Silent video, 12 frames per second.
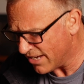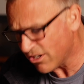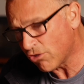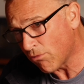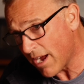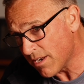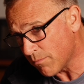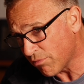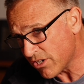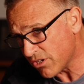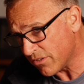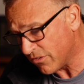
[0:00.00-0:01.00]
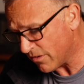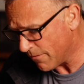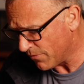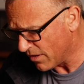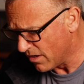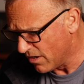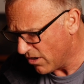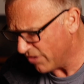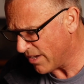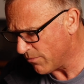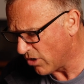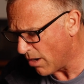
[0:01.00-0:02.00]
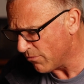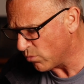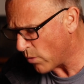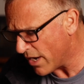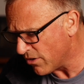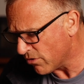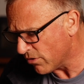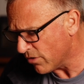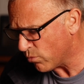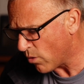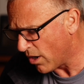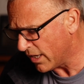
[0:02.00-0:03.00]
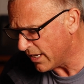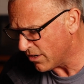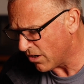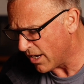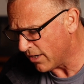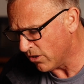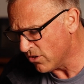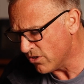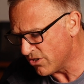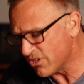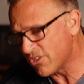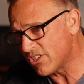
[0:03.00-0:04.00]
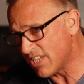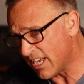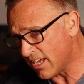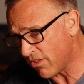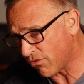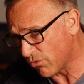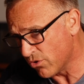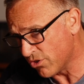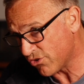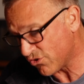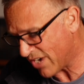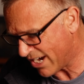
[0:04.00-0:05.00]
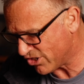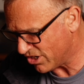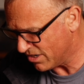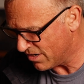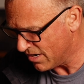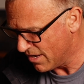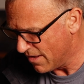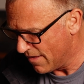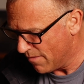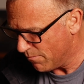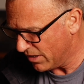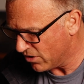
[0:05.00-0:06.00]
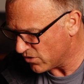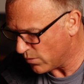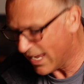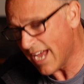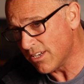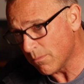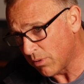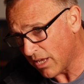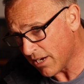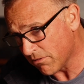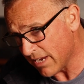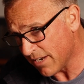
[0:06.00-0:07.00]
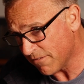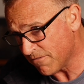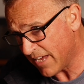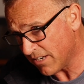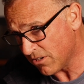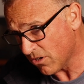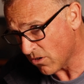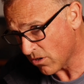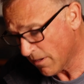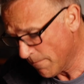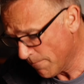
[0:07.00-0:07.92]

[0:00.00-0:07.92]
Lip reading: under greater pressures, I sometimes wonder if Wally and I learned to stare through distraction because we had to play around a fat dog.